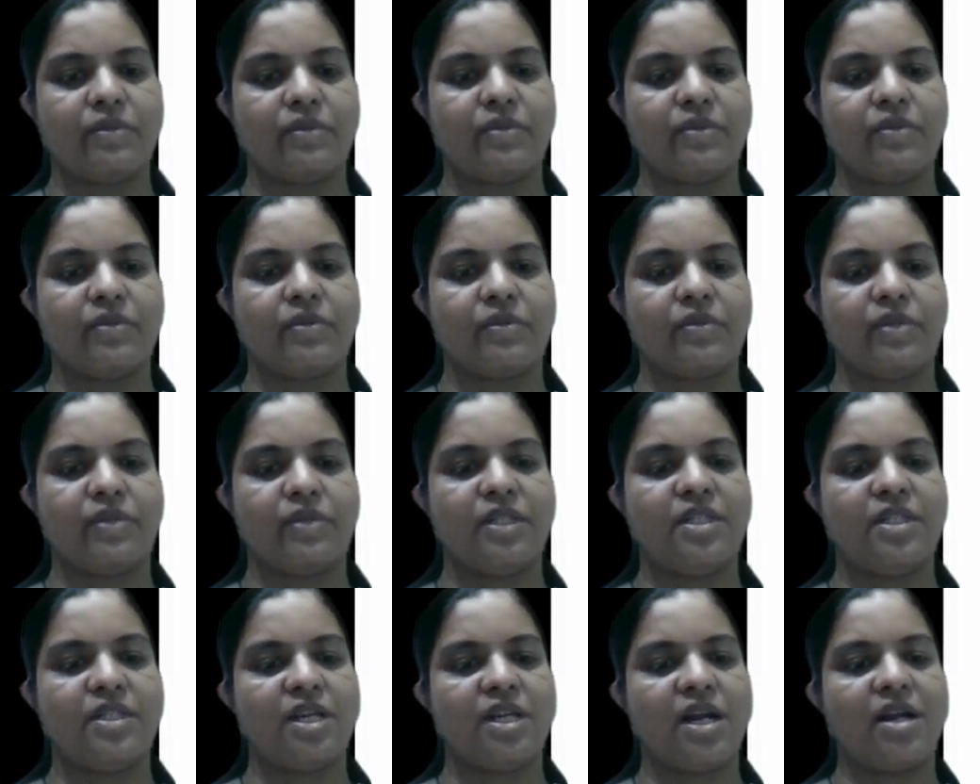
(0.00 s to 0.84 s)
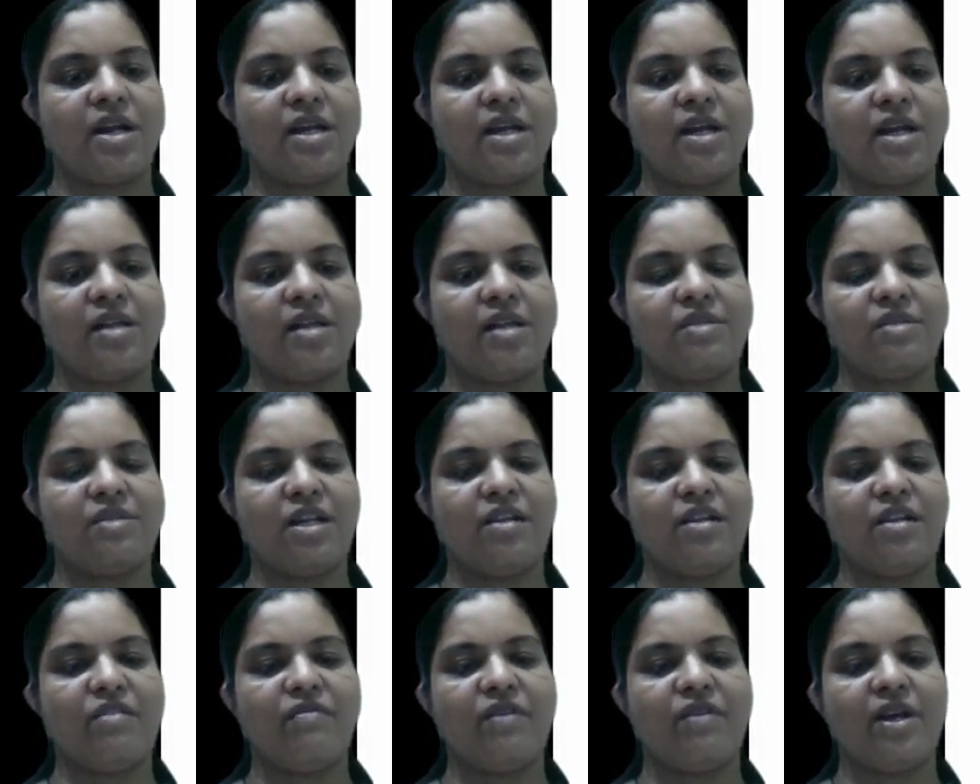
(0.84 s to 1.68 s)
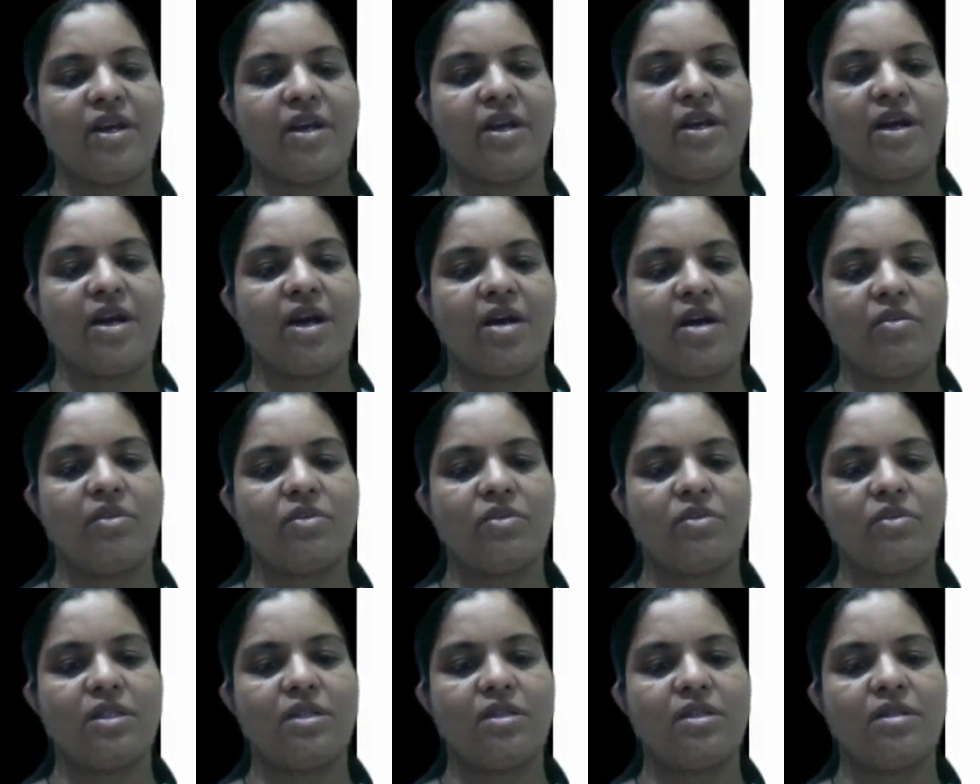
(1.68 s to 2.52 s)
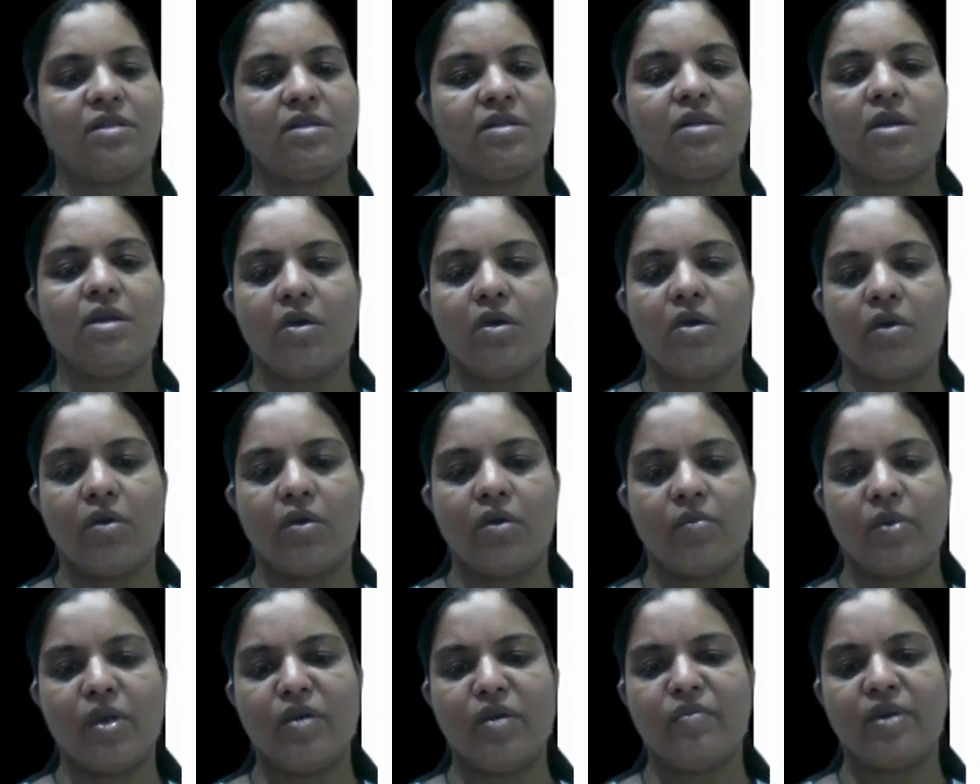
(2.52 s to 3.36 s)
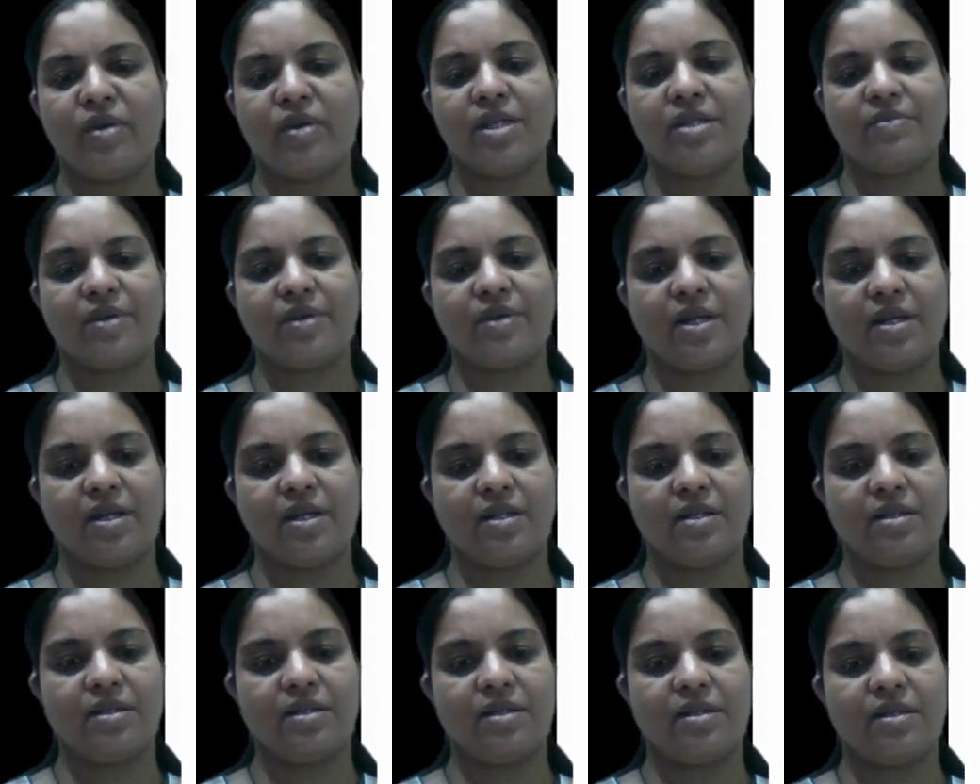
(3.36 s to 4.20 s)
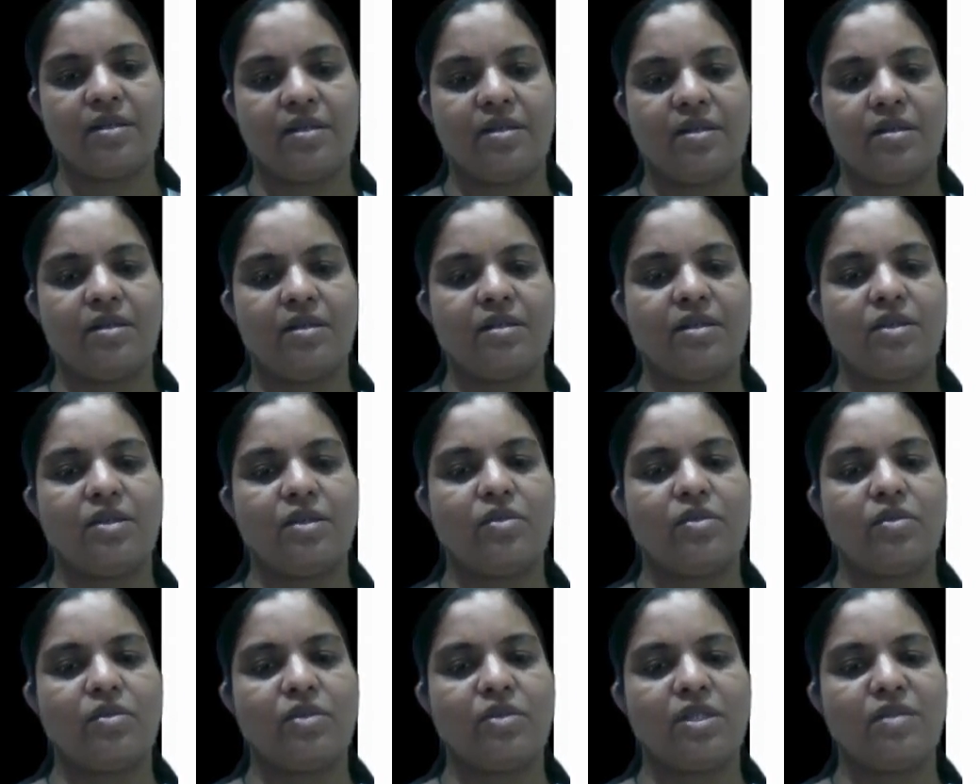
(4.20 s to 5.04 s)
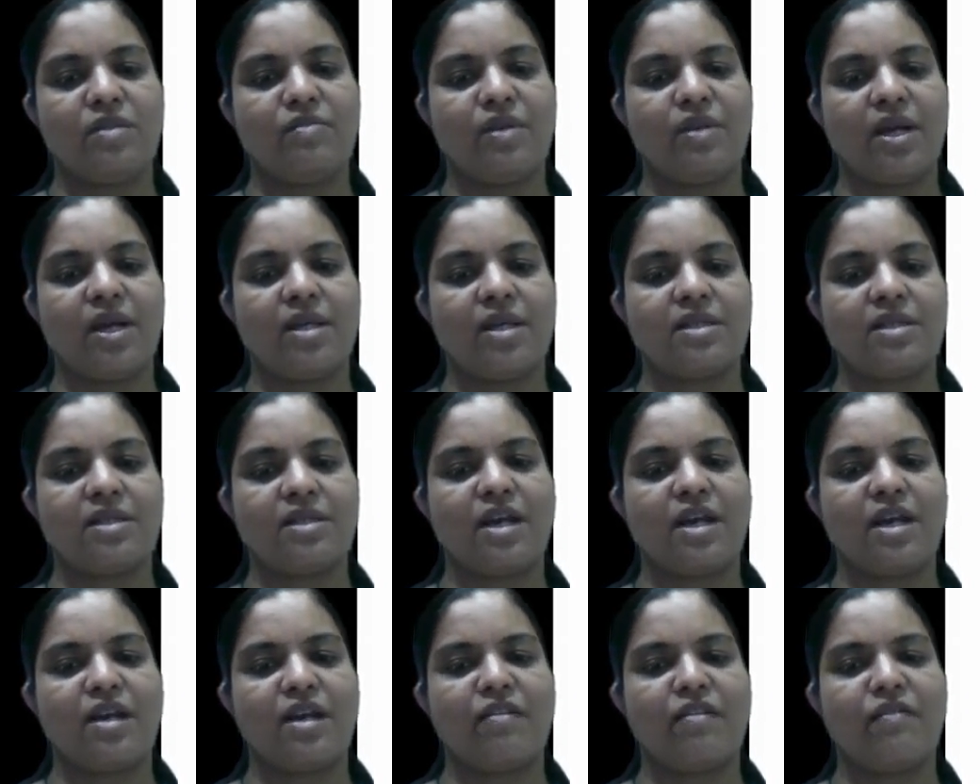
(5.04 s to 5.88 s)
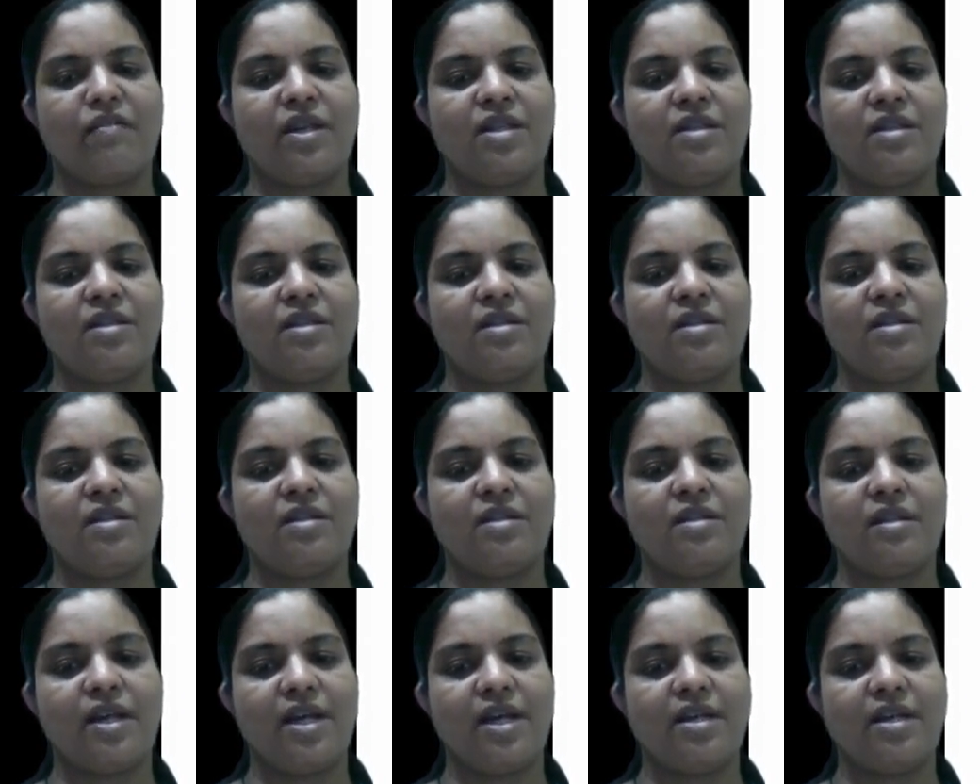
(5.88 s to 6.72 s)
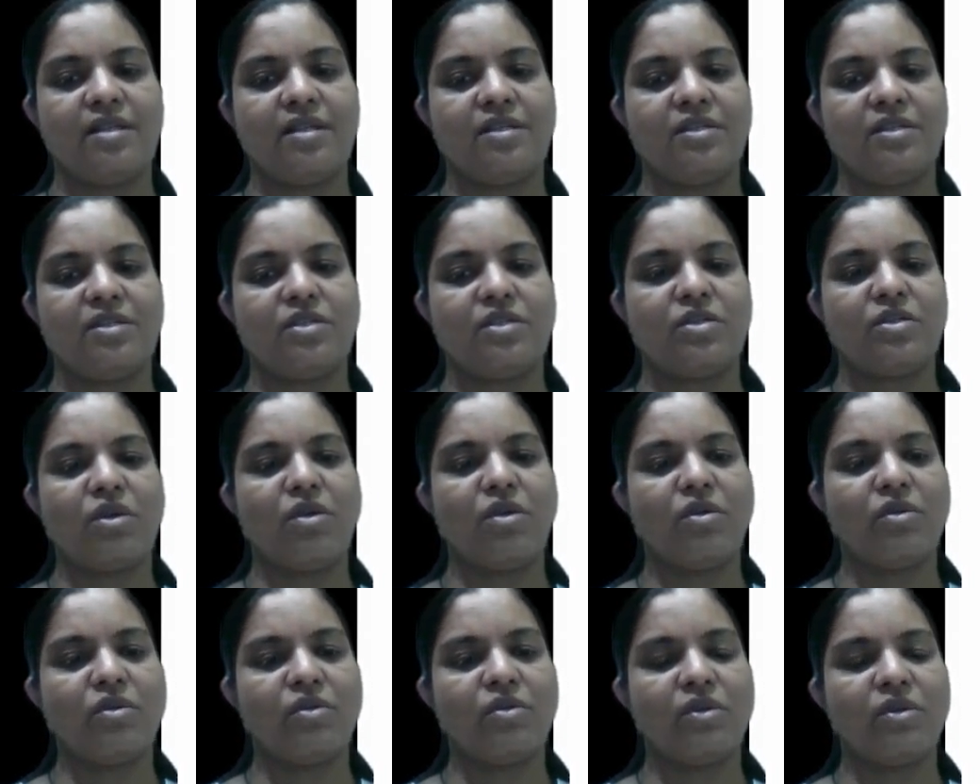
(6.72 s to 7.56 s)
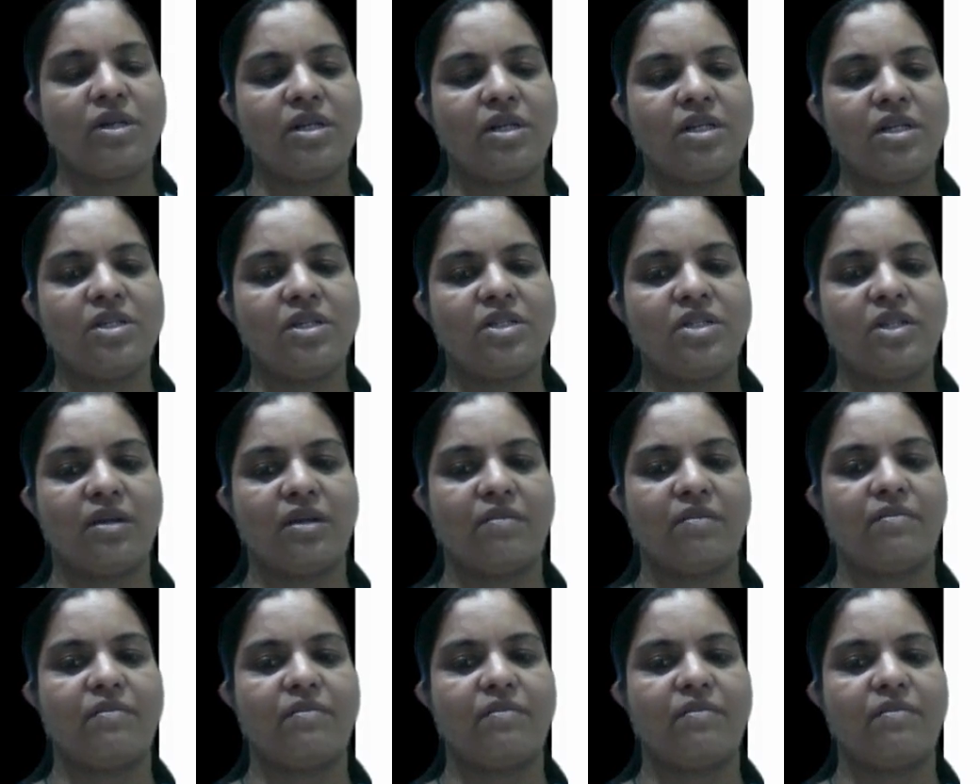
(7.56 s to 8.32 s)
So this chart helps identify how closely the opening price predicts the closing price and whether there is a strong correlation.